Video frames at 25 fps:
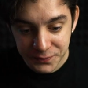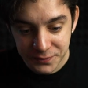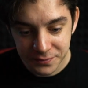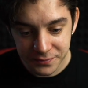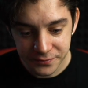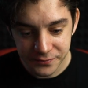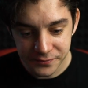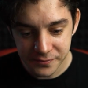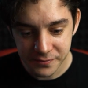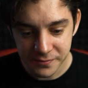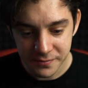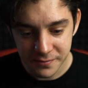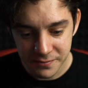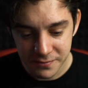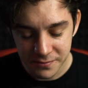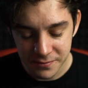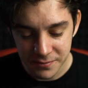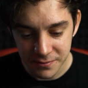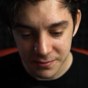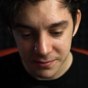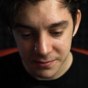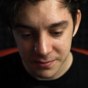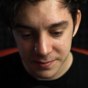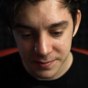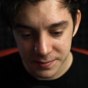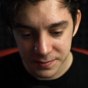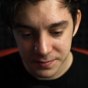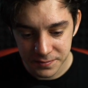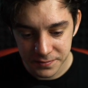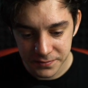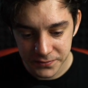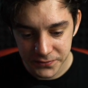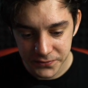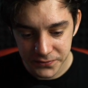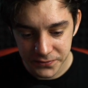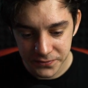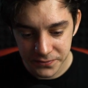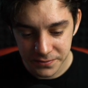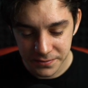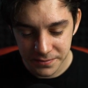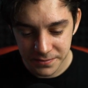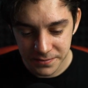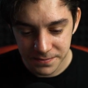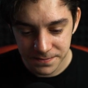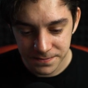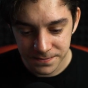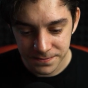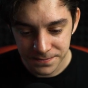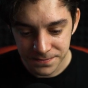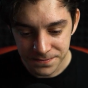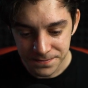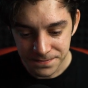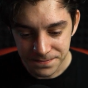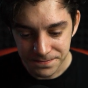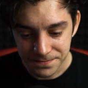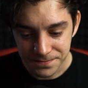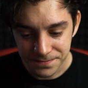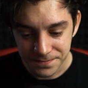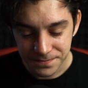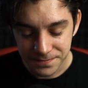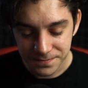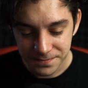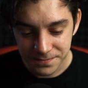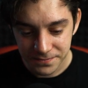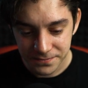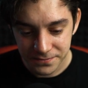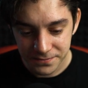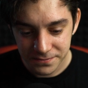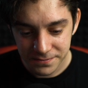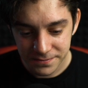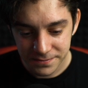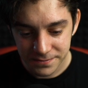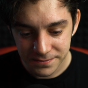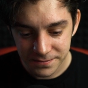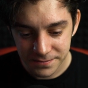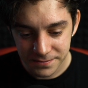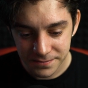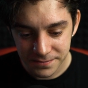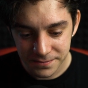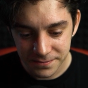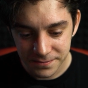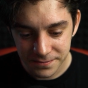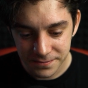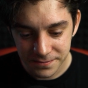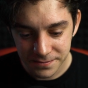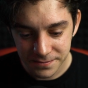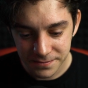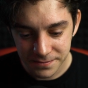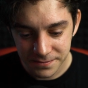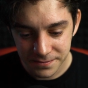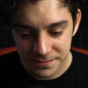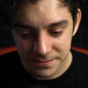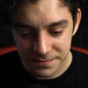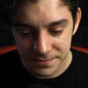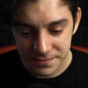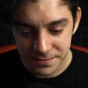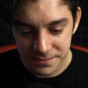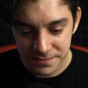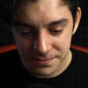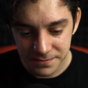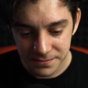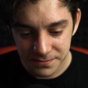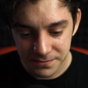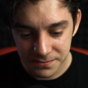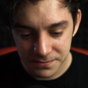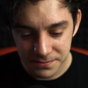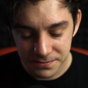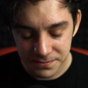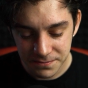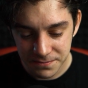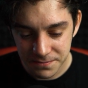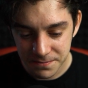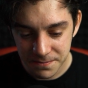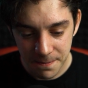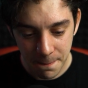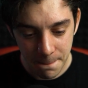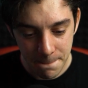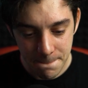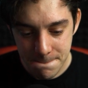(silence)